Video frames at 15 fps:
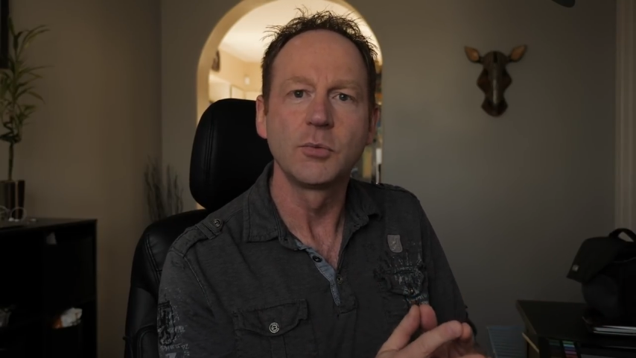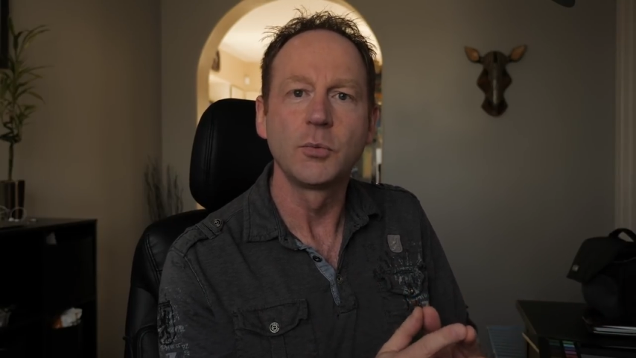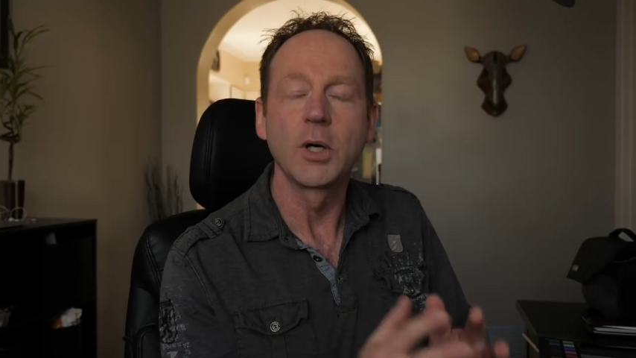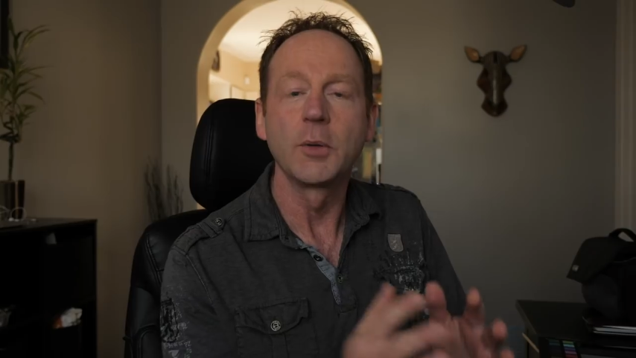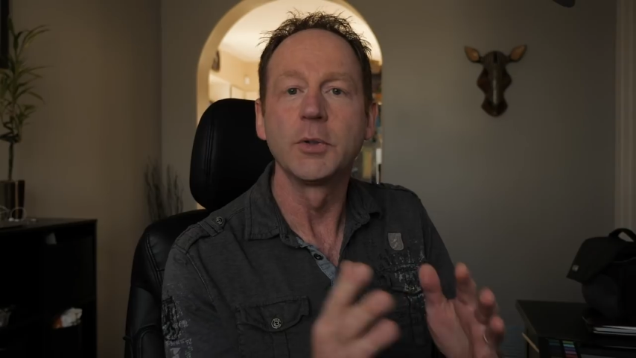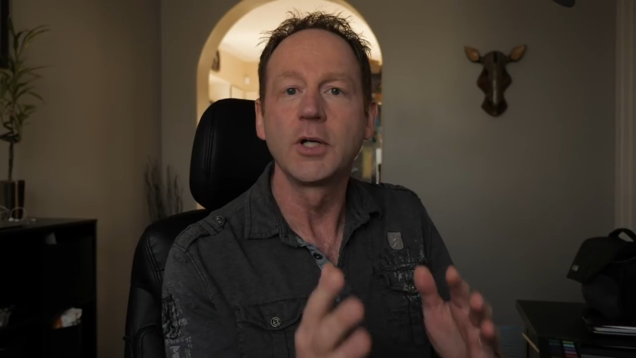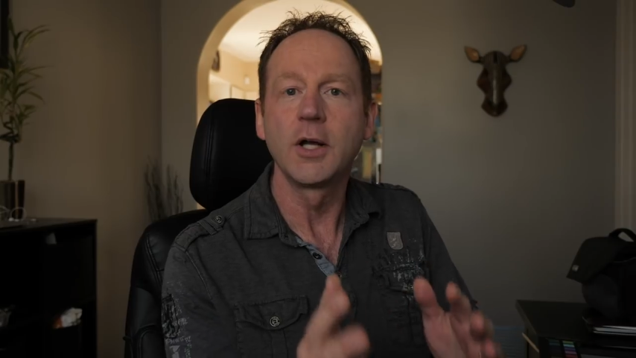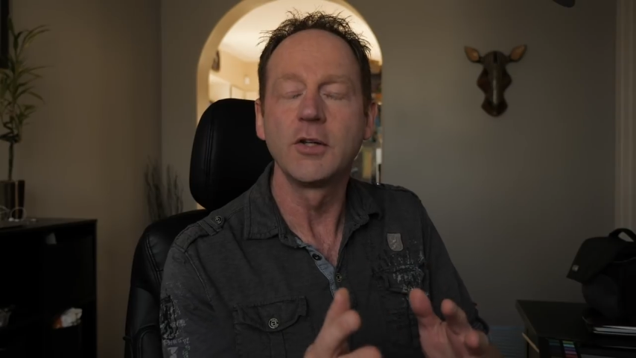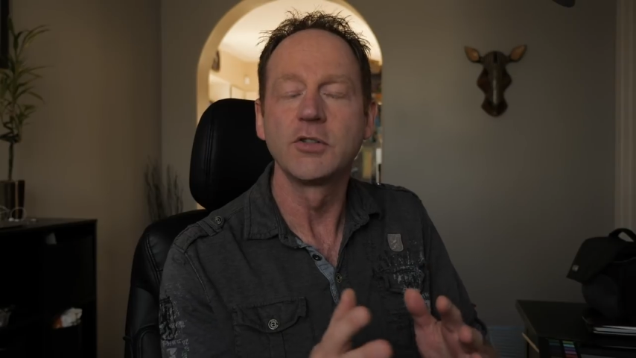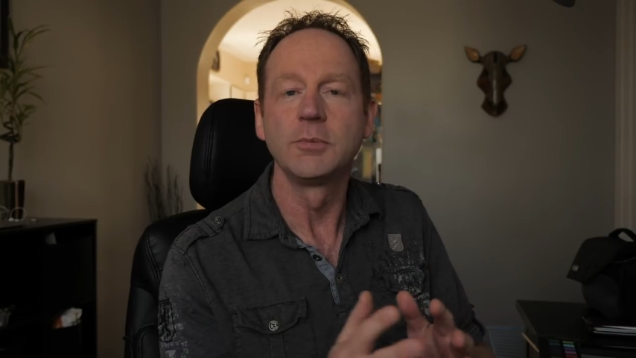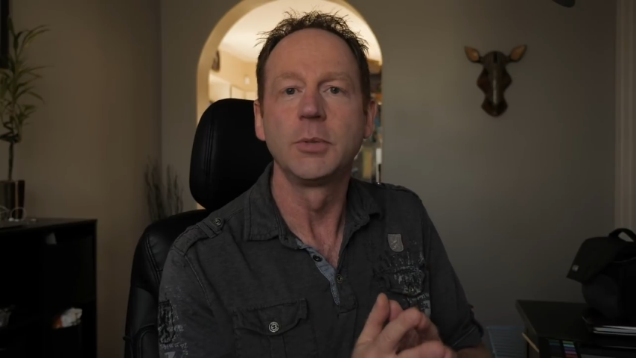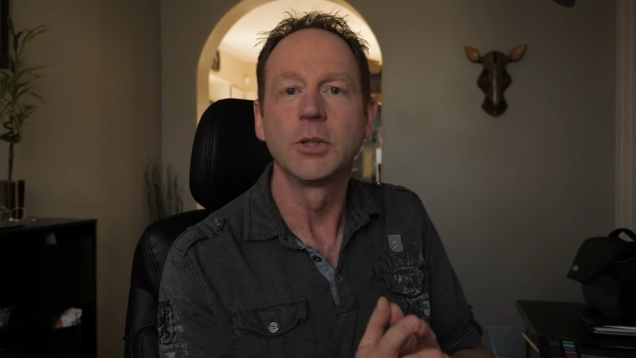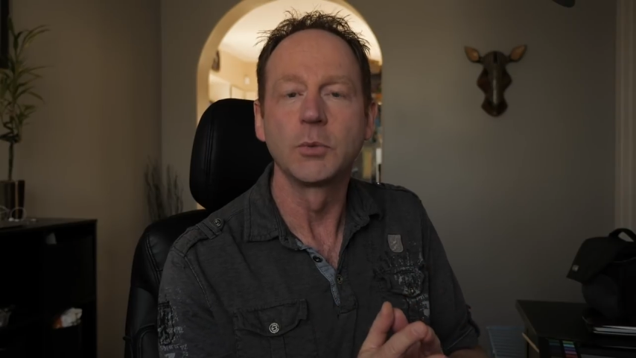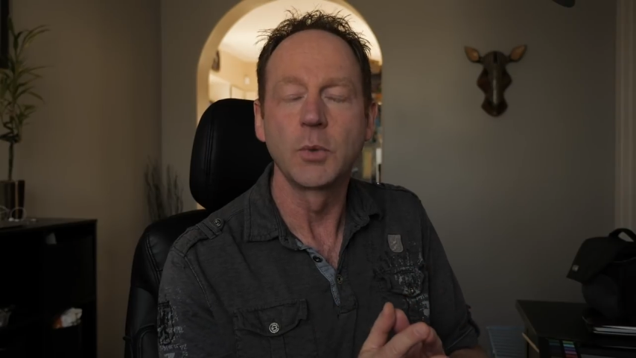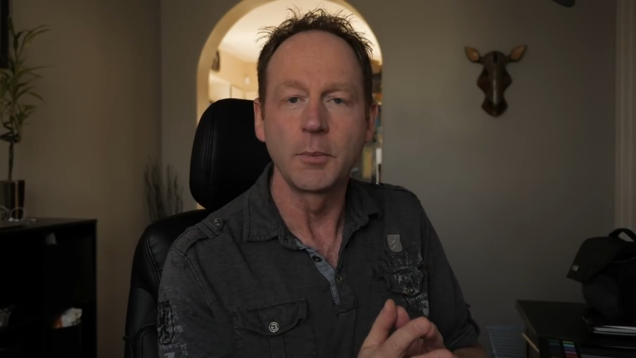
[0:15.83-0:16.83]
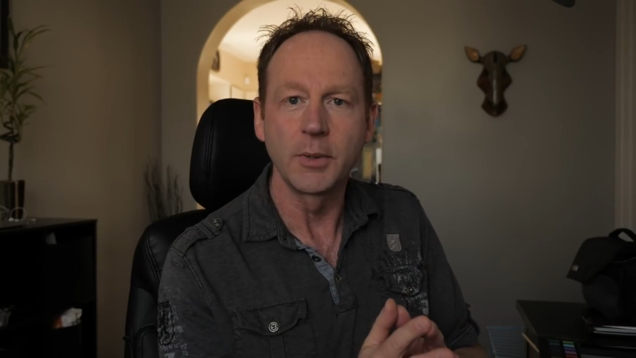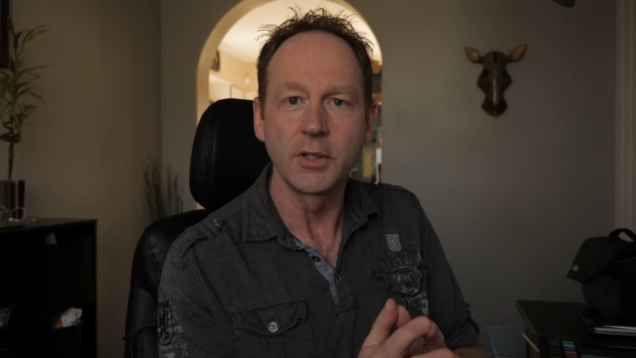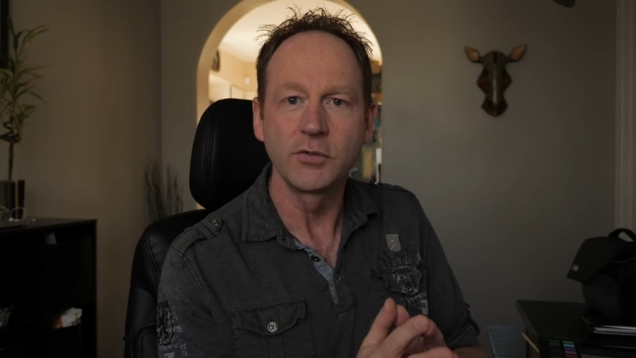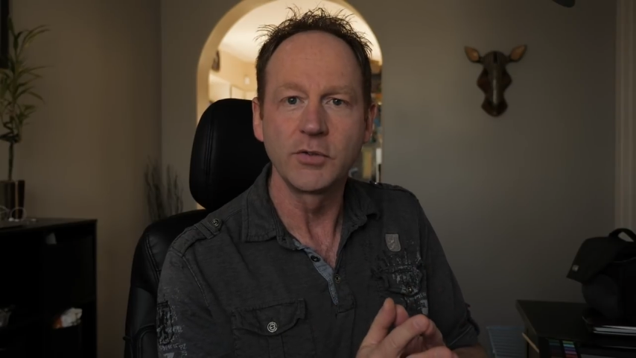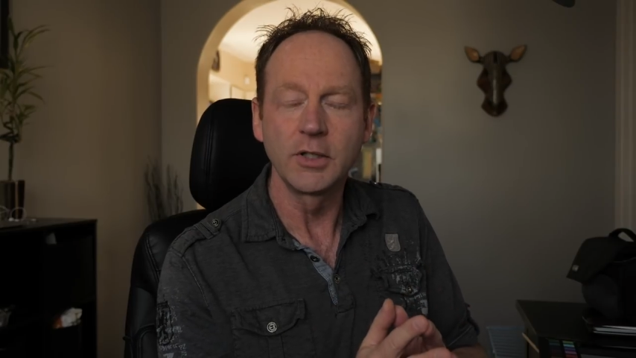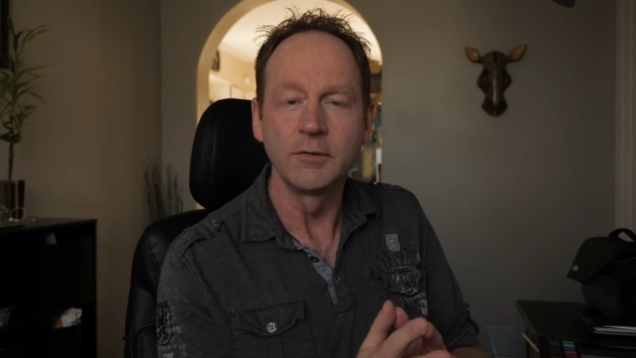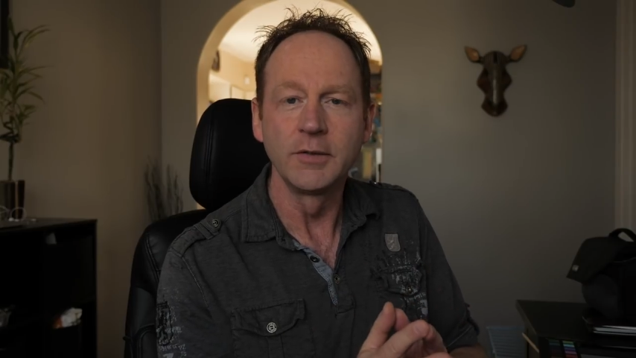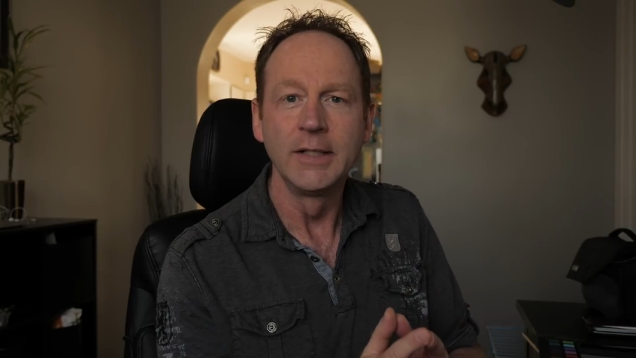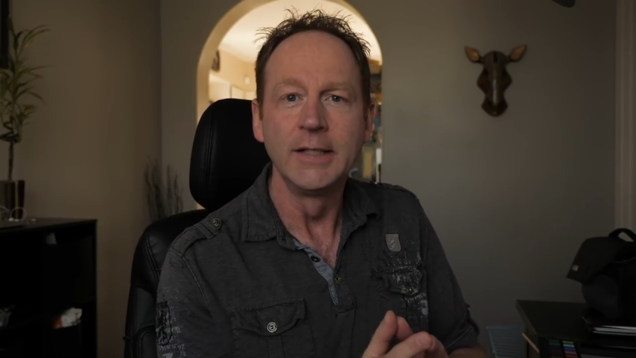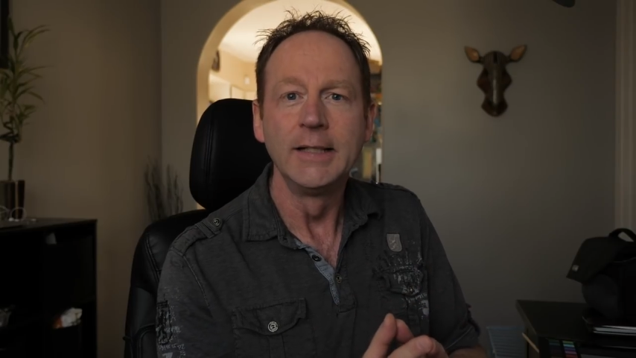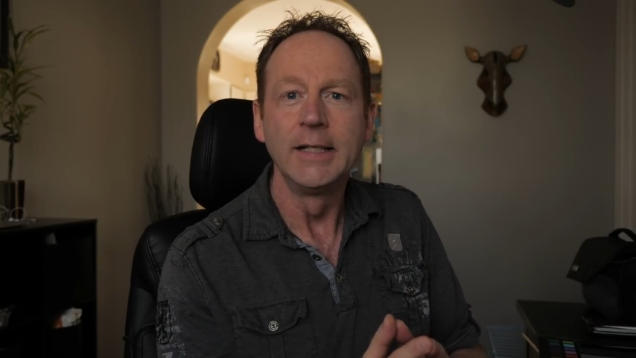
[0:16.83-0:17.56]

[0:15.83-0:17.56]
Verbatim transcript: and what it would cost to build one myself.